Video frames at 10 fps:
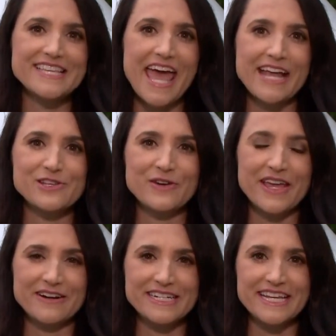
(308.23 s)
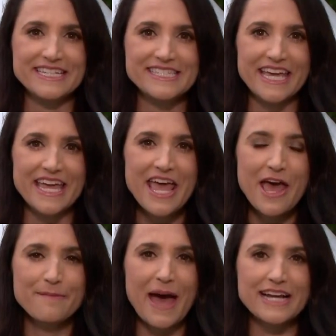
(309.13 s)
to head to here in D.C.
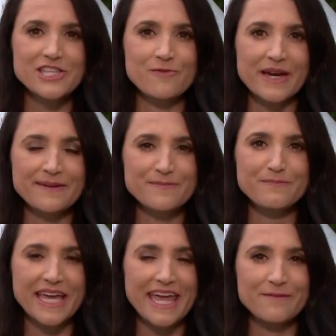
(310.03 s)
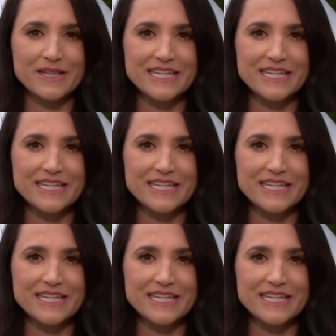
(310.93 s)
Back to you, Mickey and